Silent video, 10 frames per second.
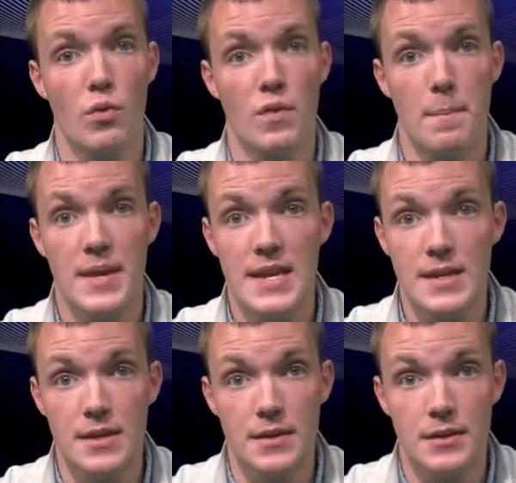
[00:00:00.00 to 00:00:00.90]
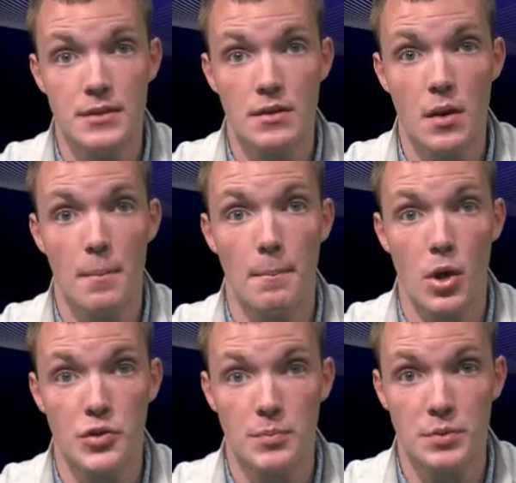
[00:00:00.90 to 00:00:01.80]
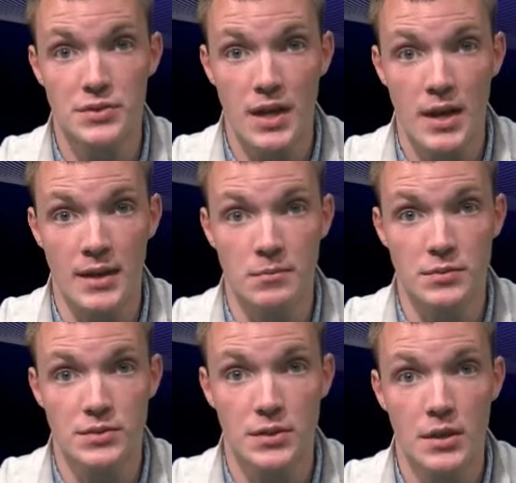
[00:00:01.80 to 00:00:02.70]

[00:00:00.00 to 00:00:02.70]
repeated multiple times,